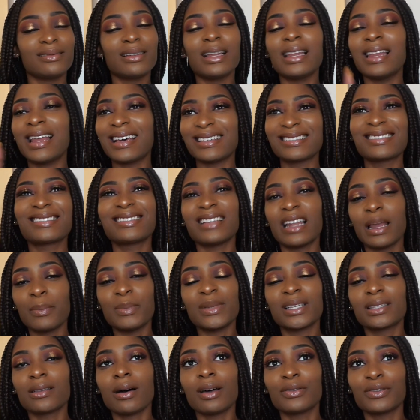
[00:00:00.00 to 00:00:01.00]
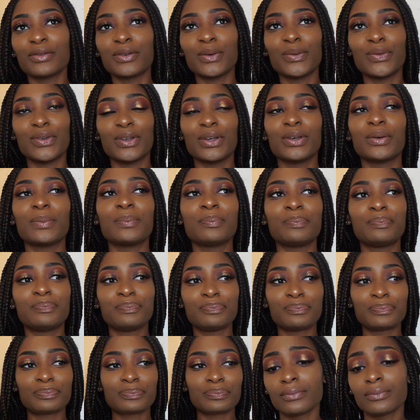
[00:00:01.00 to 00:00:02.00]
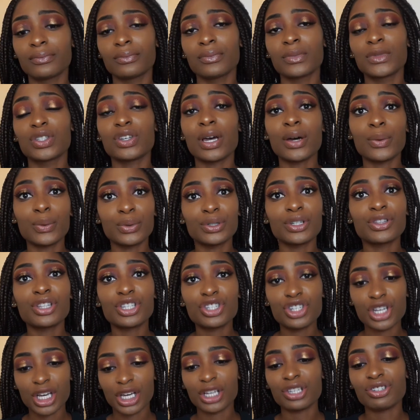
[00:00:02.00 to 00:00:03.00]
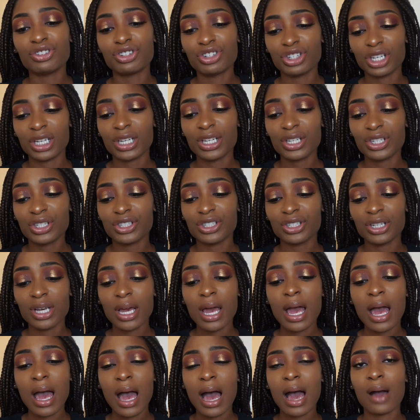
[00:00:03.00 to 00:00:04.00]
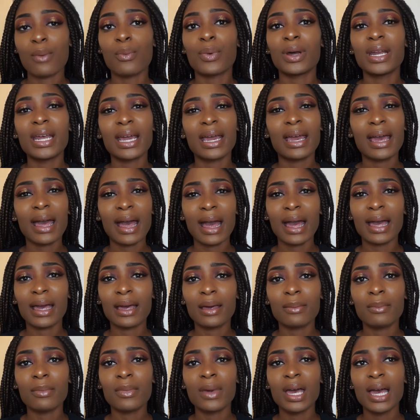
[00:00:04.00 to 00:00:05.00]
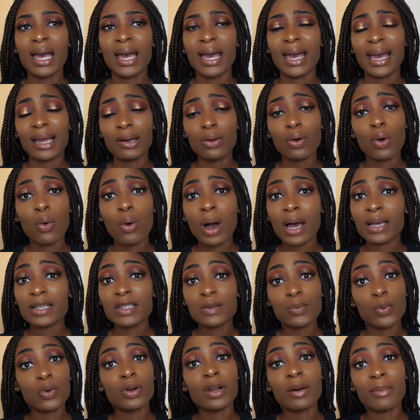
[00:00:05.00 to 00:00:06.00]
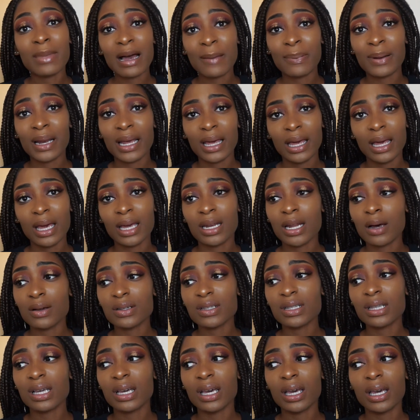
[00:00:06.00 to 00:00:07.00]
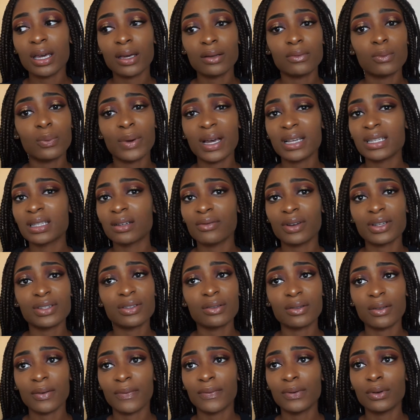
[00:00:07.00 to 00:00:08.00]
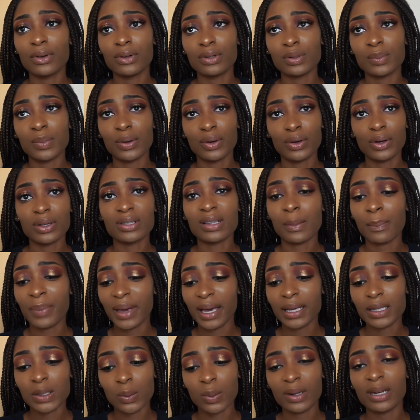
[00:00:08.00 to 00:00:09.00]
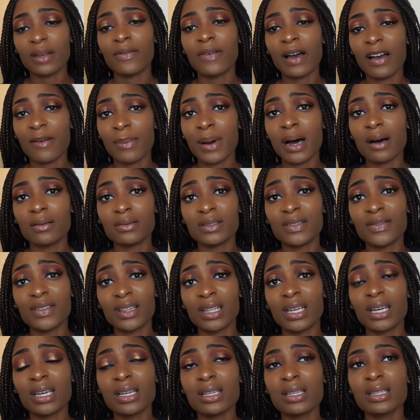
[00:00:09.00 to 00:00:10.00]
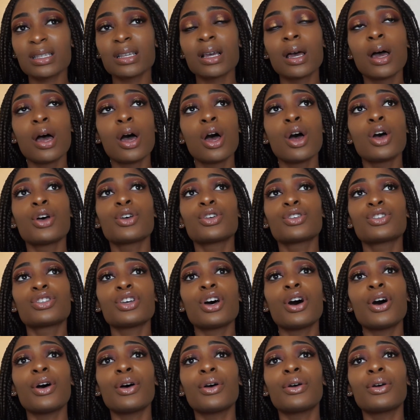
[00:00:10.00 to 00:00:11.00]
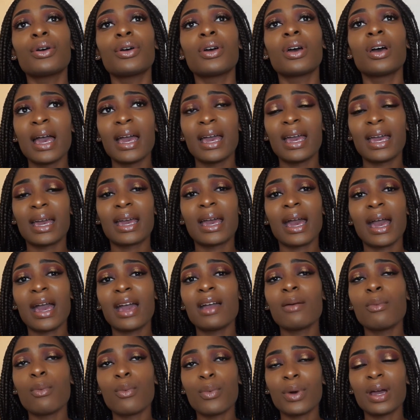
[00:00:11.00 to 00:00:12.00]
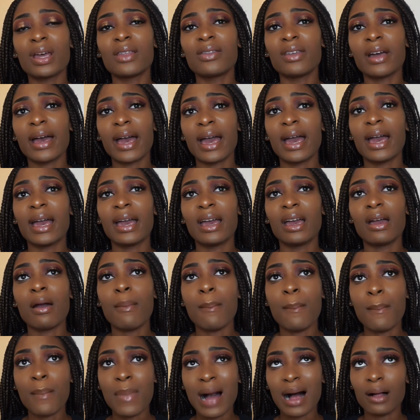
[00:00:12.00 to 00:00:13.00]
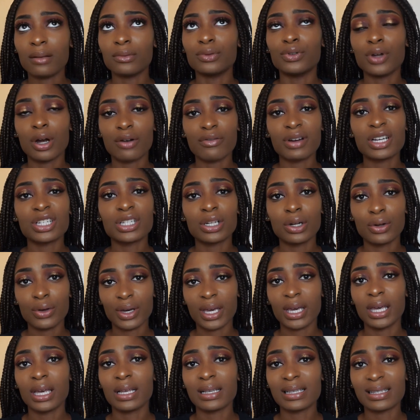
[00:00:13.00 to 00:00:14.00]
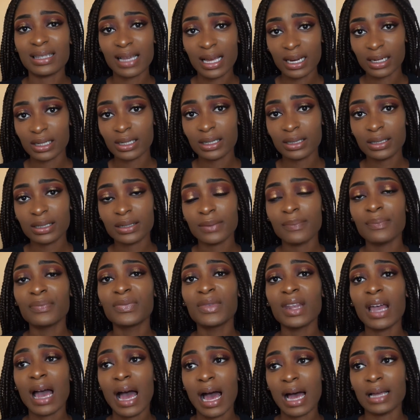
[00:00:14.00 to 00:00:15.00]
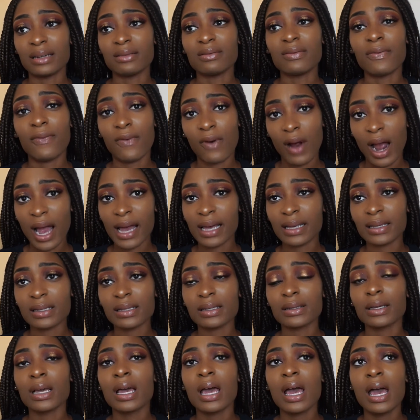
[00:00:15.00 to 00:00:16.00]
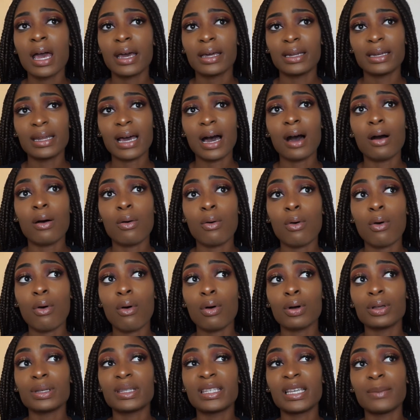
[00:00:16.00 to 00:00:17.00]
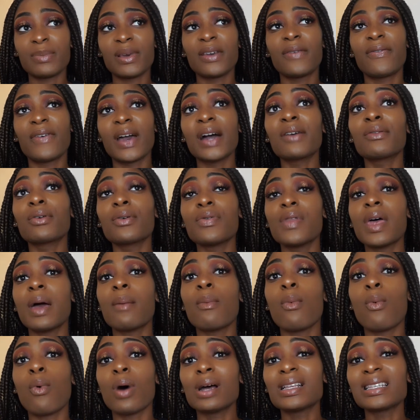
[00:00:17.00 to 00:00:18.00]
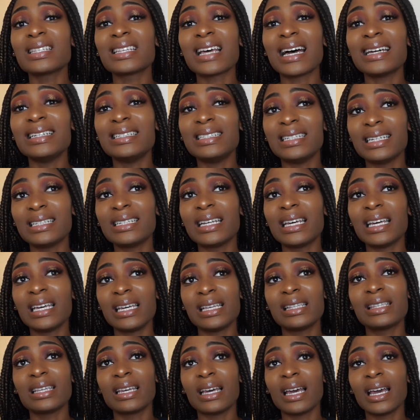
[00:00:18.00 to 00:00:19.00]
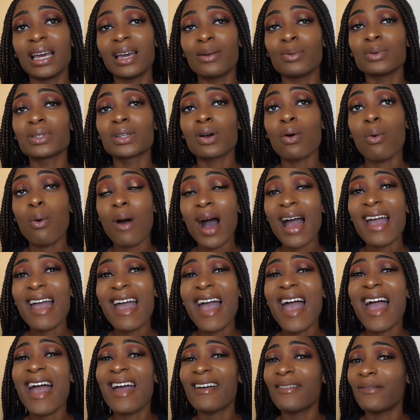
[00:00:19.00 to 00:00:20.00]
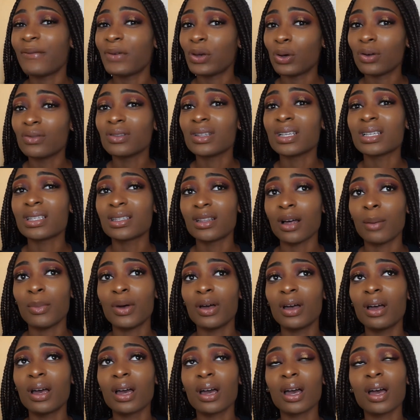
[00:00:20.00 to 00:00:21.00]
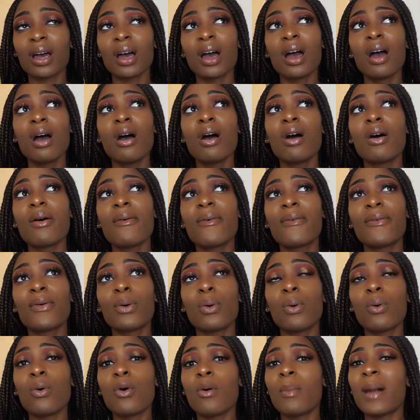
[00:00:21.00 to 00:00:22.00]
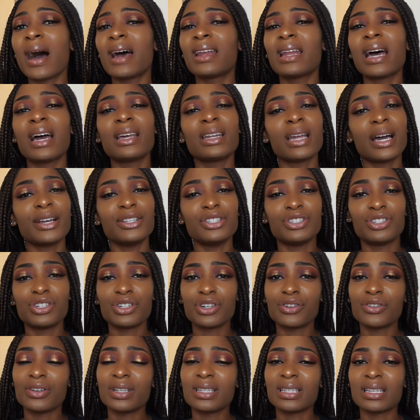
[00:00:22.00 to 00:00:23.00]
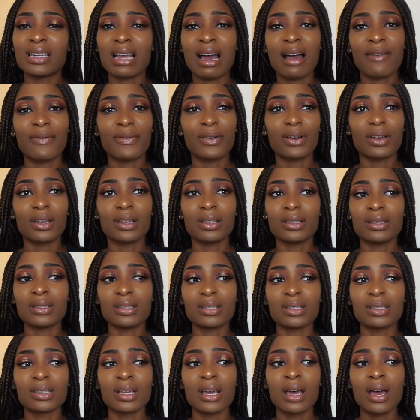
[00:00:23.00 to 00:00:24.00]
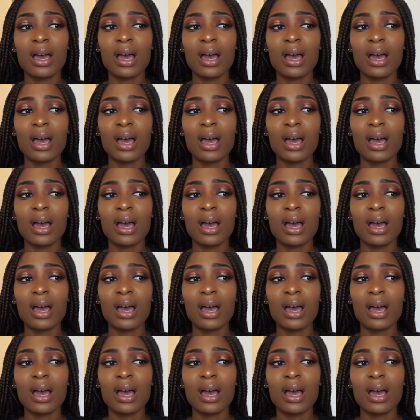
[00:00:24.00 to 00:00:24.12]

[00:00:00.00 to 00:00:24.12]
let me start the review. So I ordered the chicken sheesh, and when it came, it looked quite small on my plate, and I was thinking, where's the rest of the food, because I'm paying £25 for this. So it came with a malnourished looking salad and fries. Now, to be fair on them, once I did eat it, it was quite heavy on the stomach. For all my Nigerians and Africans,